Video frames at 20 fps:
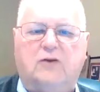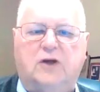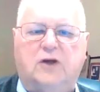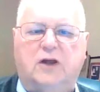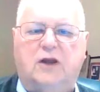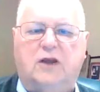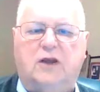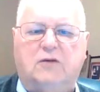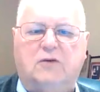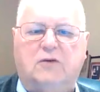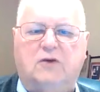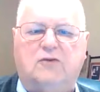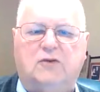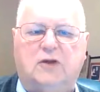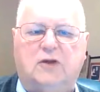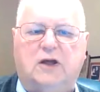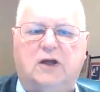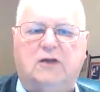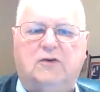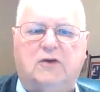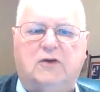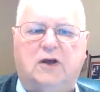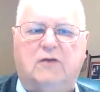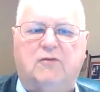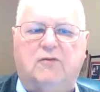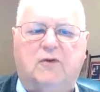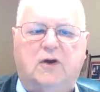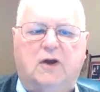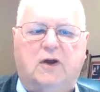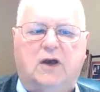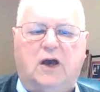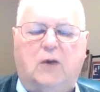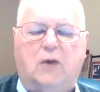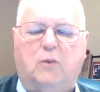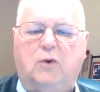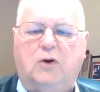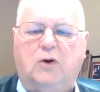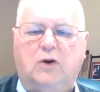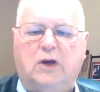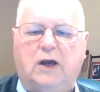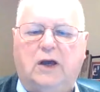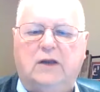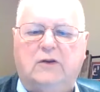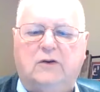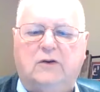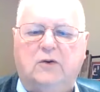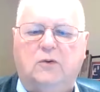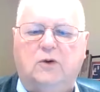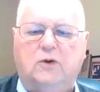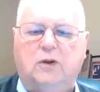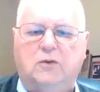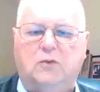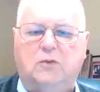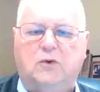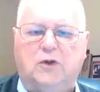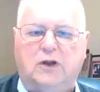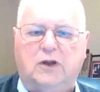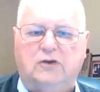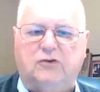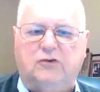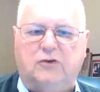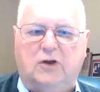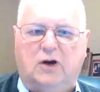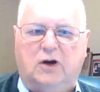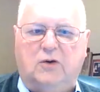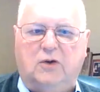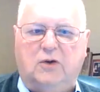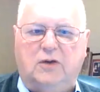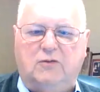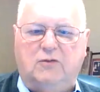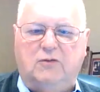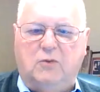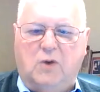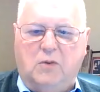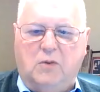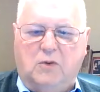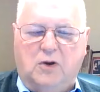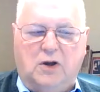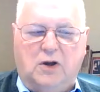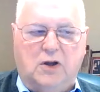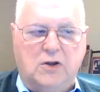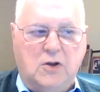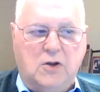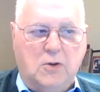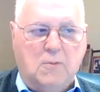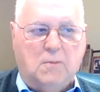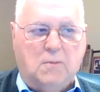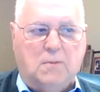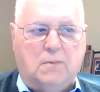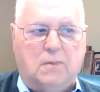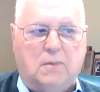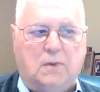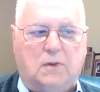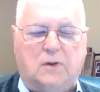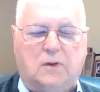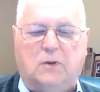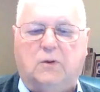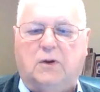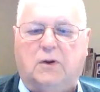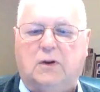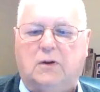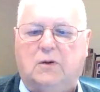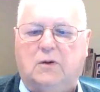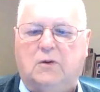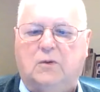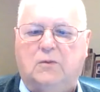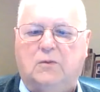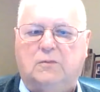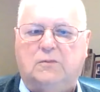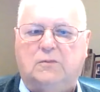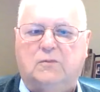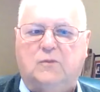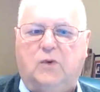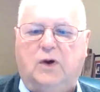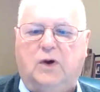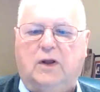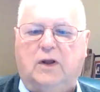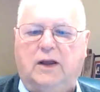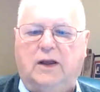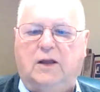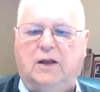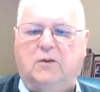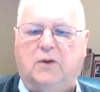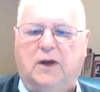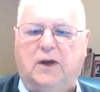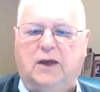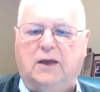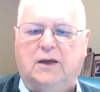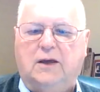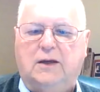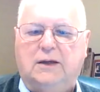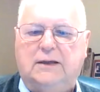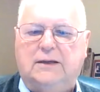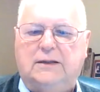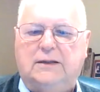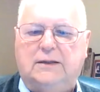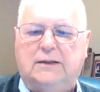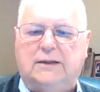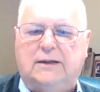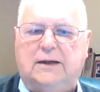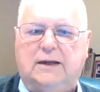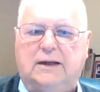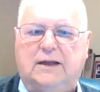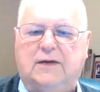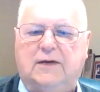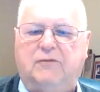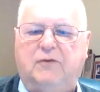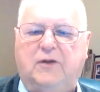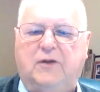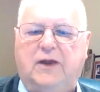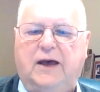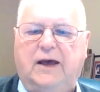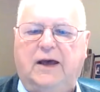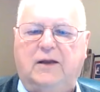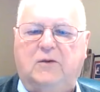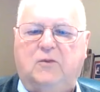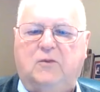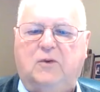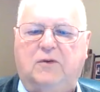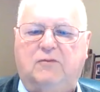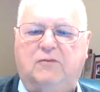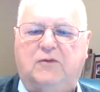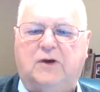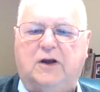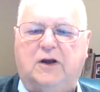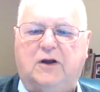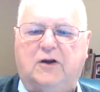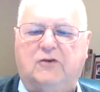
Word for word: any of the rest of that stuff, and we'll get to it. We'll let you know even when we're going to do it. Well, anyway, enough of that. We've done our